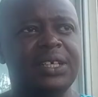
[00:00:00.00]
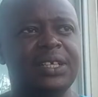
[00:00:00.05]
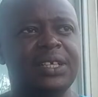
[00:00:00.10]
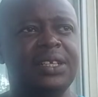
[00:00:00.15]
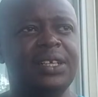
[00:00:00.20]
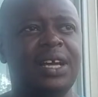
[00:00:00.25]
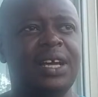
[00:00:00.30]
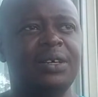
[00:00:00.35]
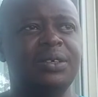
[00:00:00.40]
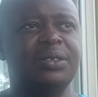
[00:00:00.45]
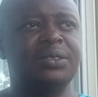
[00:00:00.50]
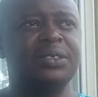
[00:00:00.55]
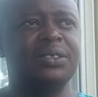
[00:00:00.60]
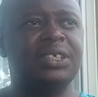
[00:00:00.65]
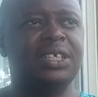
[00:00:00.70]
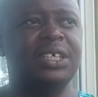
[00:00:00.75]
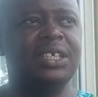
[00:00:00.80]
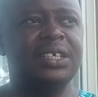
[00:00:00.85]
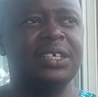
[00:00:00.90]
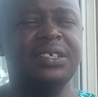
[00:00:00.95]
Now,
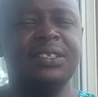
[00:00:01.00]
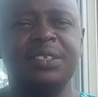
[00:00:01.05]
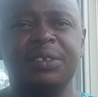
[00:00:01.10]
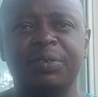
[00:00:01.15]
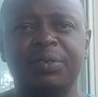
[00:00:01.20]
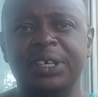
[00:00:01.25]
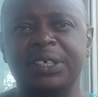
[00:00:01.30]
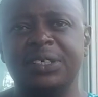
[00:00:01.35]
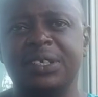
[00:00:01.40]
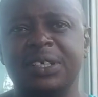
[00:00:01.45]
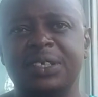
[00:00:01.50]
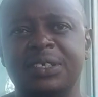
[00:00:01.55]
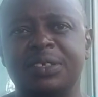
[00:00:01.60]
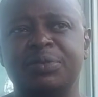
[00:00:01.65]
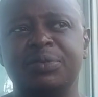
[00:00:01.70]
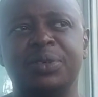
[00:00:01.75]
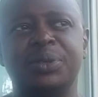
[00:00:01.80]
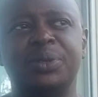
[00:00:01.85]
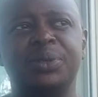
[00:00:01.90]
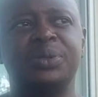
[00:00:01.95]
risk factors
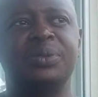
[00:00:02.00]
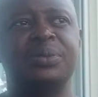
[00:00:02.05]
for